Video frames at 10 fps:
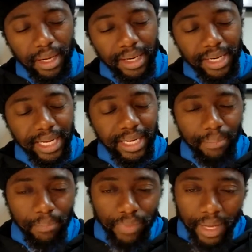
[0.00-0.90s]
create
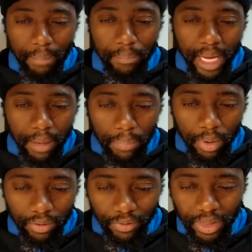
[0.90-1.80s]
a
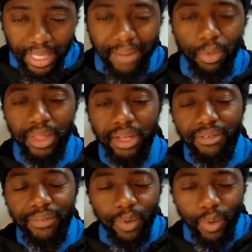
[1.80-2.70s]
backbone for them when they
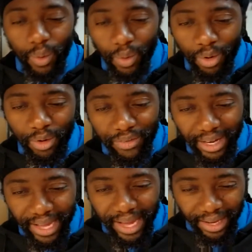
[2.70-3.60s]
fall off
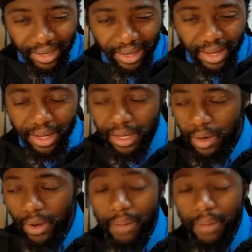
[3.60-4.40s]
again. They